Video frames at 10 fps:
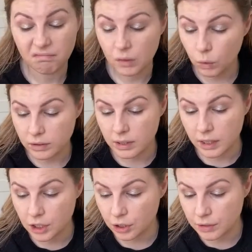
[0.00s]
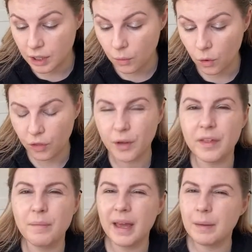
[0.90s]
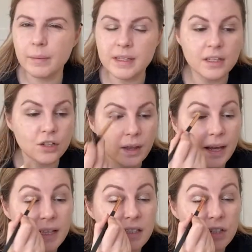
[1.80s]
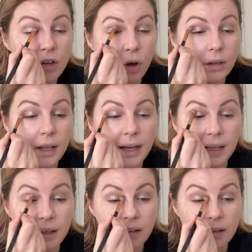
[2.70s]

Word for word: It wasn't an issue. So although they maybe miss each other, it's not like